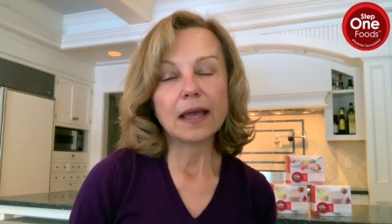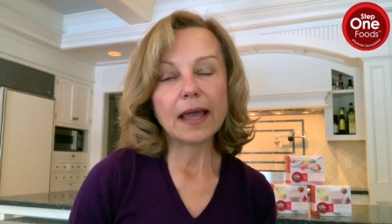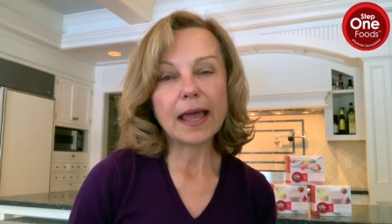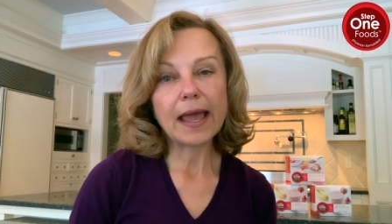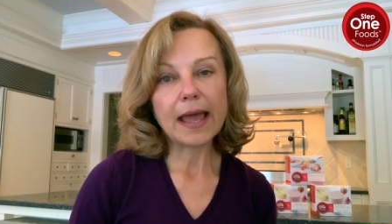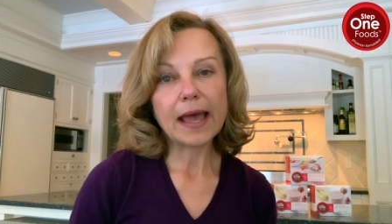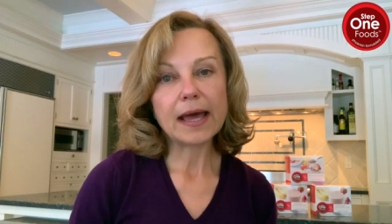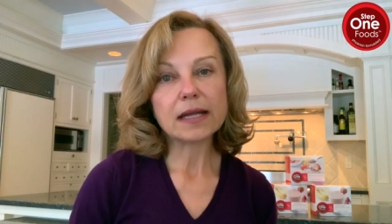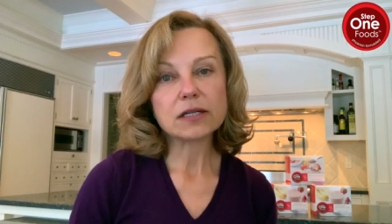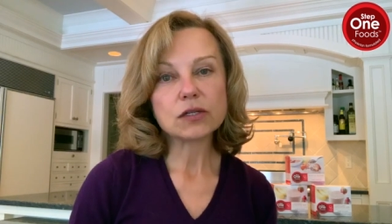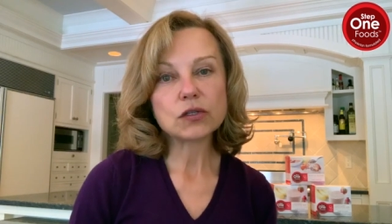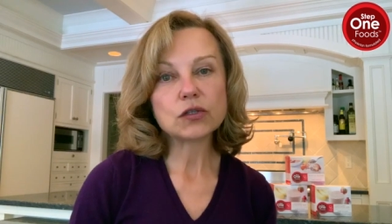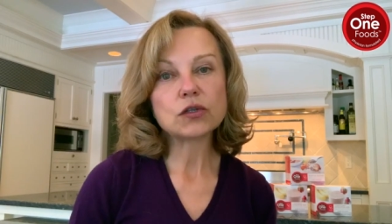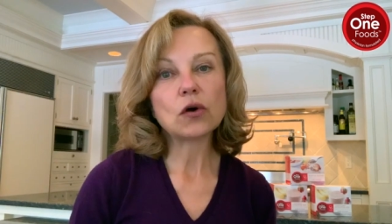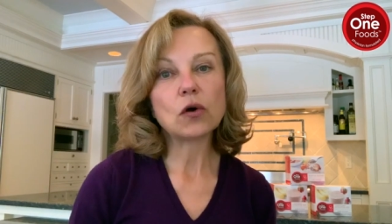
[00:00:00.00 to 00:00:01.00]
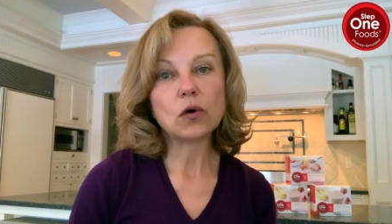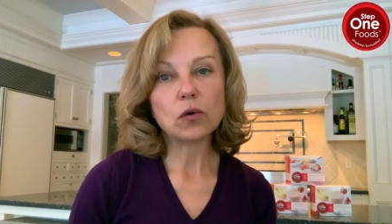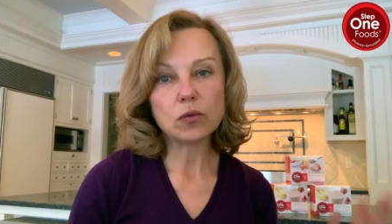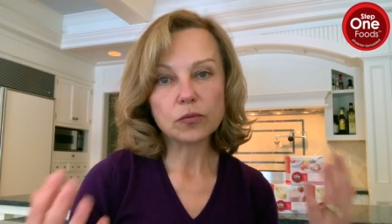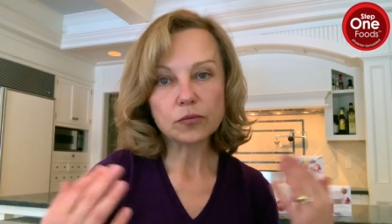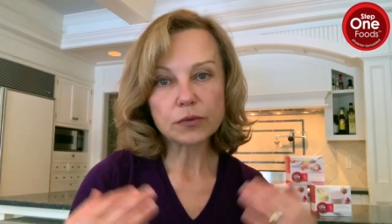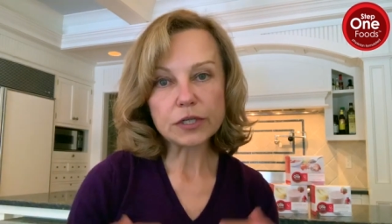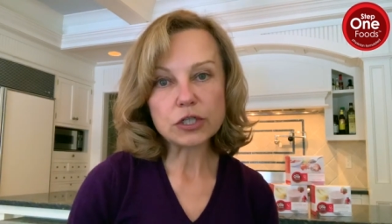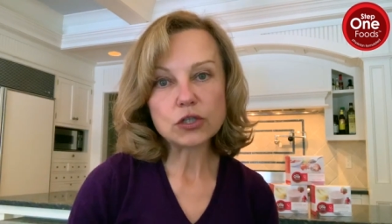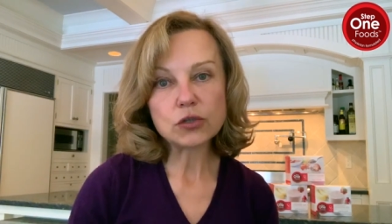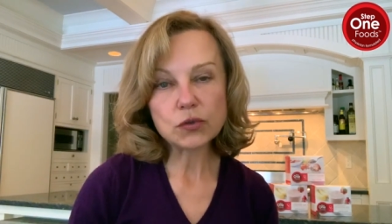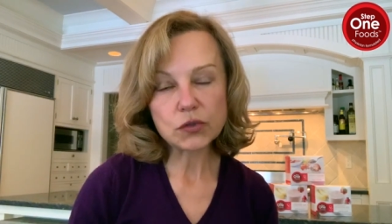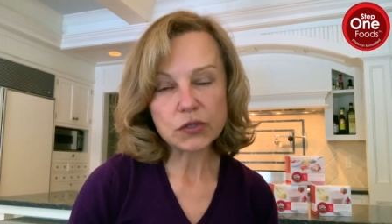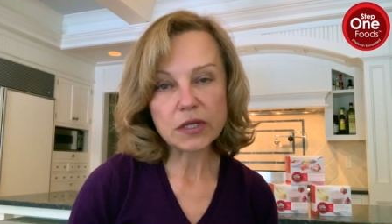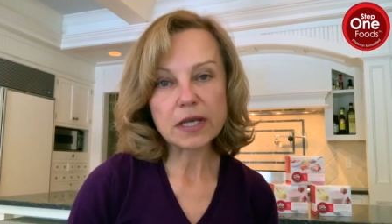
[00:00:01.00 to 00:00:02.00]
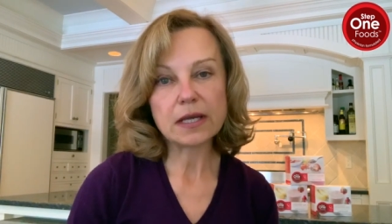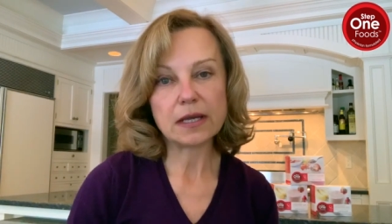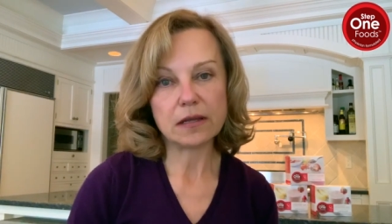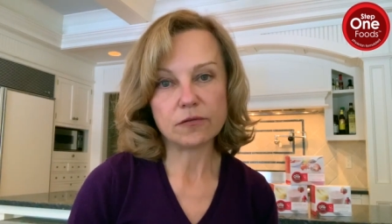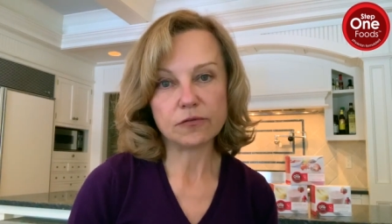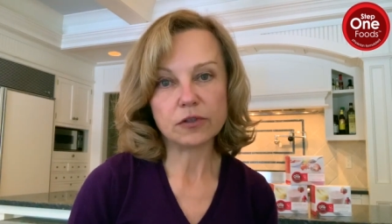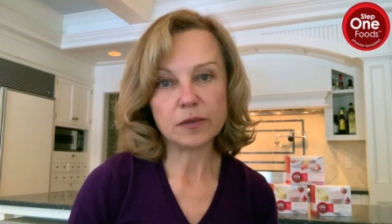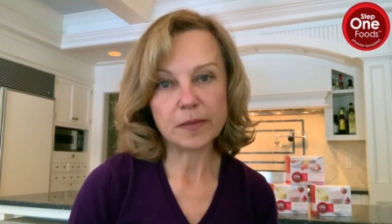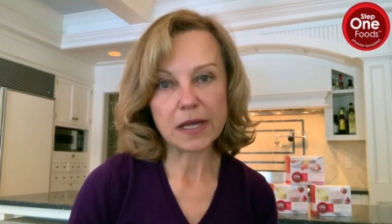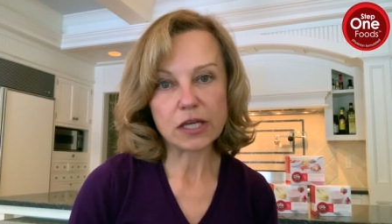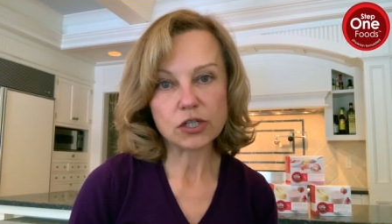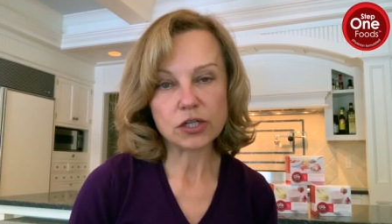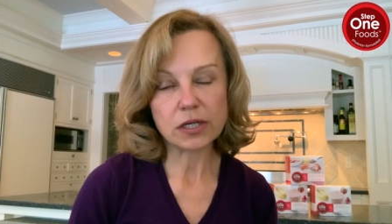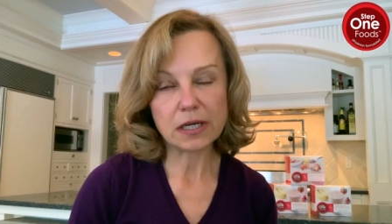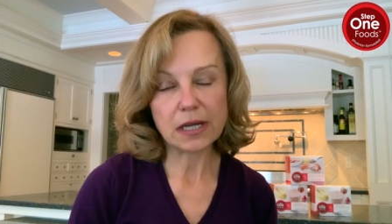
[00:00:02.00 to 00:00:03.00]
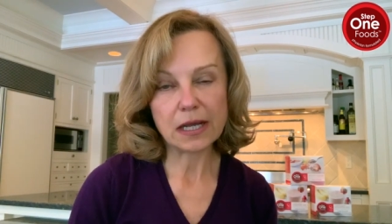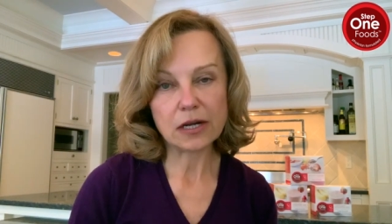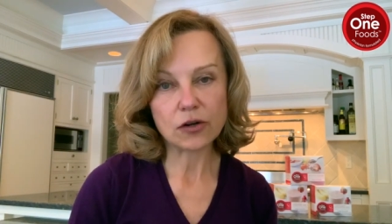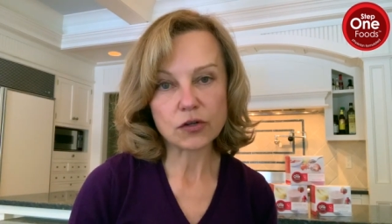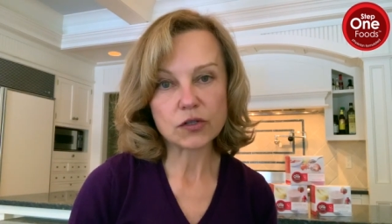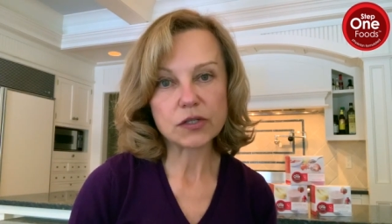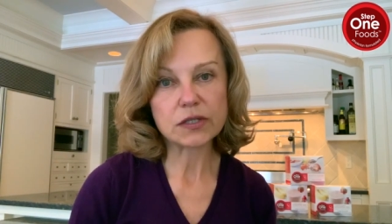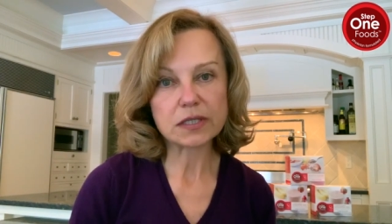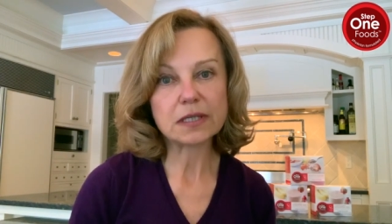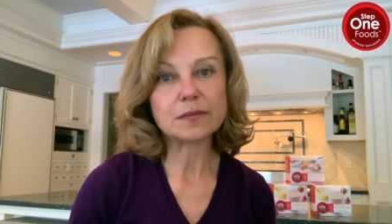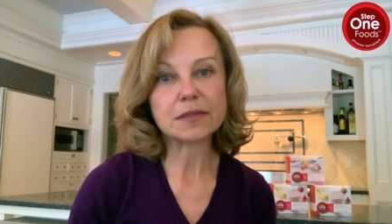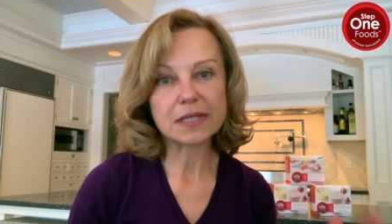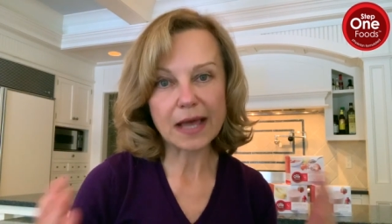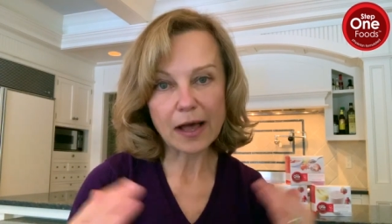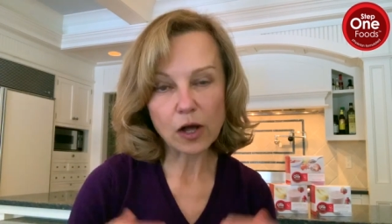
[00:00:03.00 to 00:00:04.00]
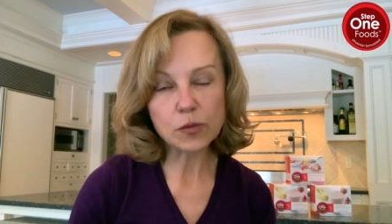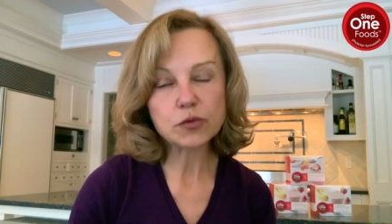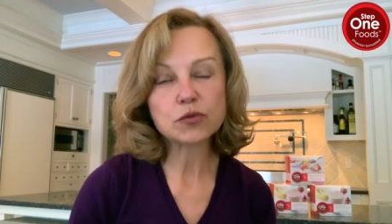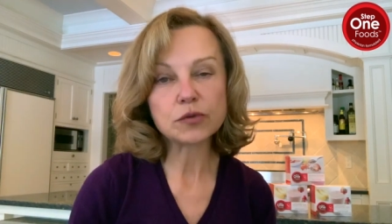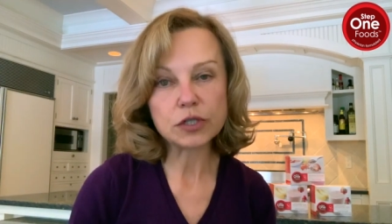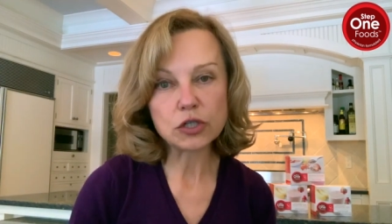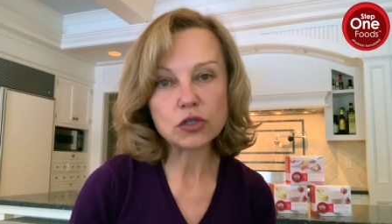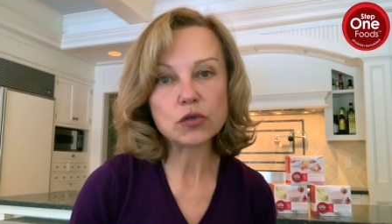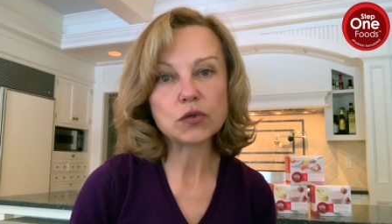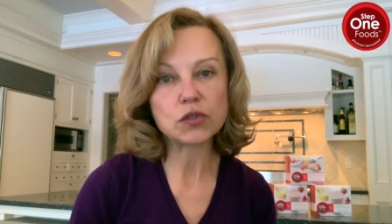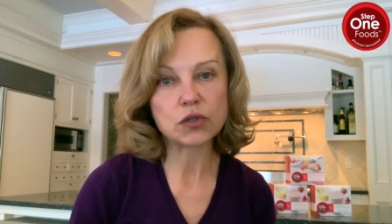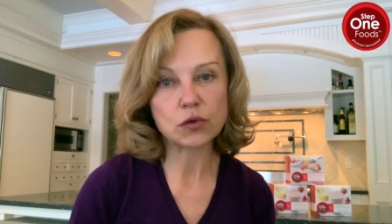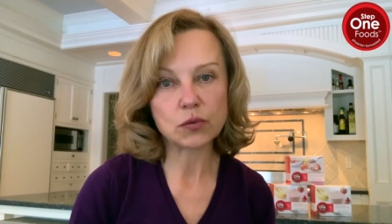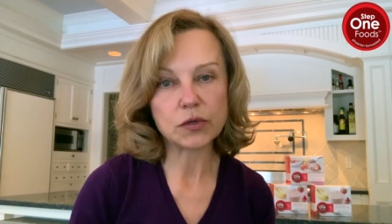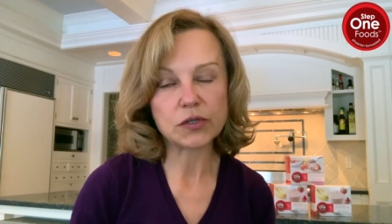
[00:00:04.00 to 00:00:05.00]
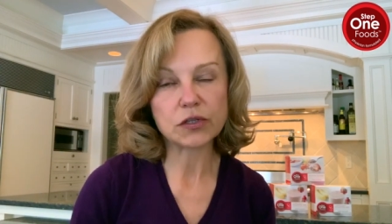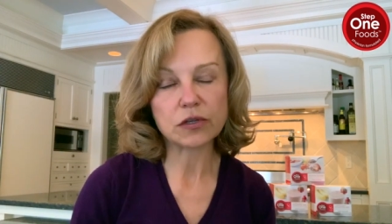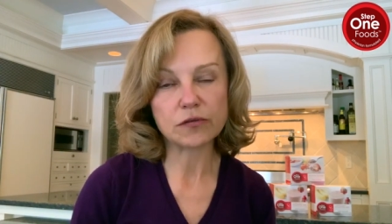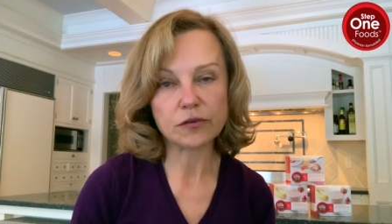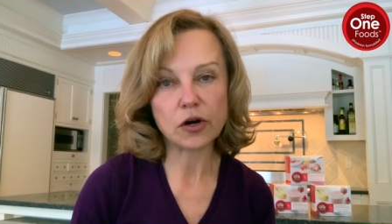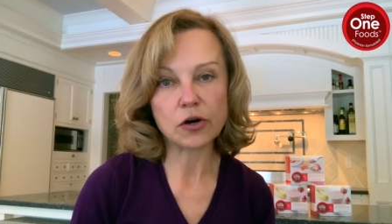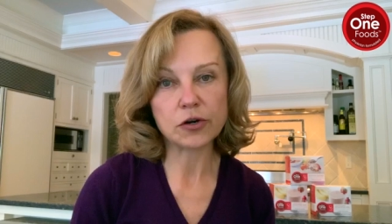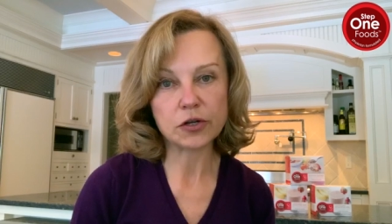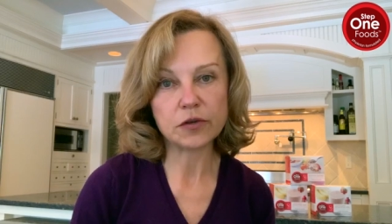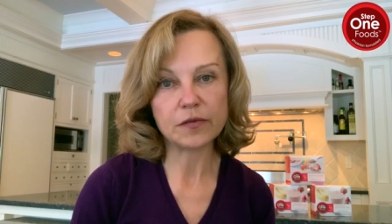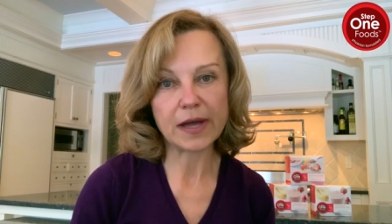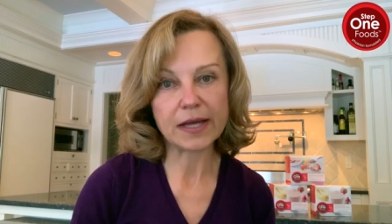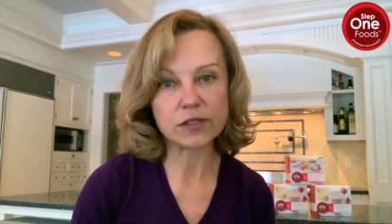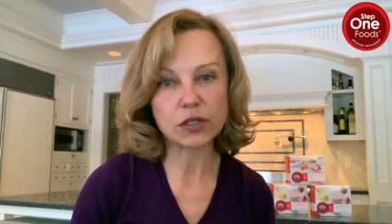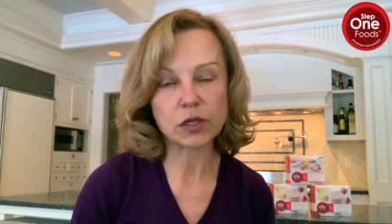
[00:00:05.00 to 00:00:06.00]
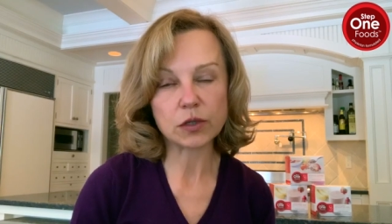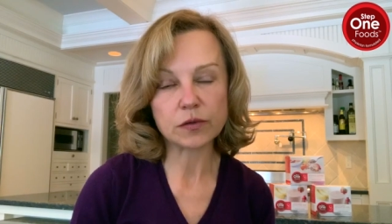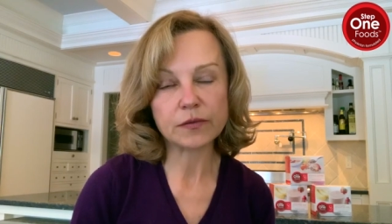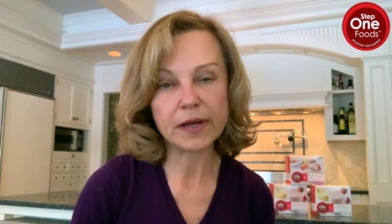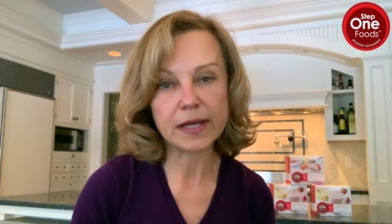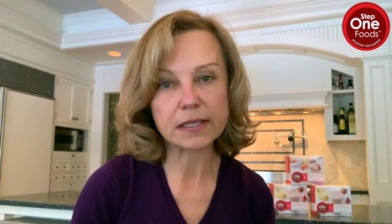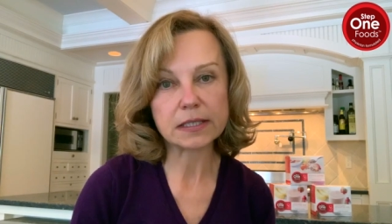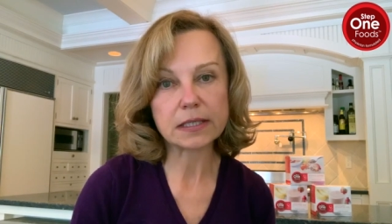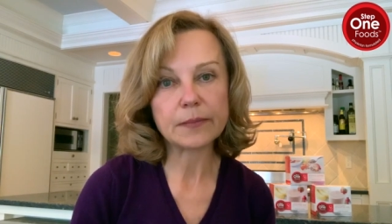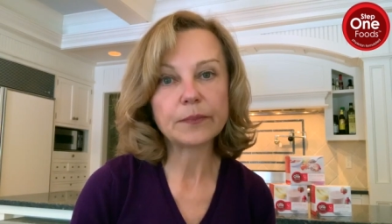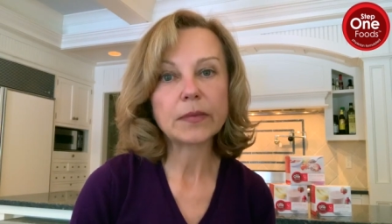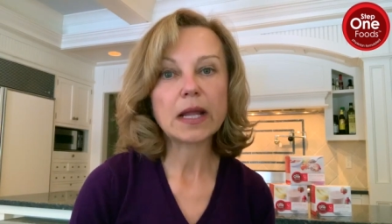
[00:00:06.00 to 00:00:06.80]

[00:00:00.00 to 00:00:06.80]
and so reducing inflammation in our systems helps reduce the risk of cardiovascular events.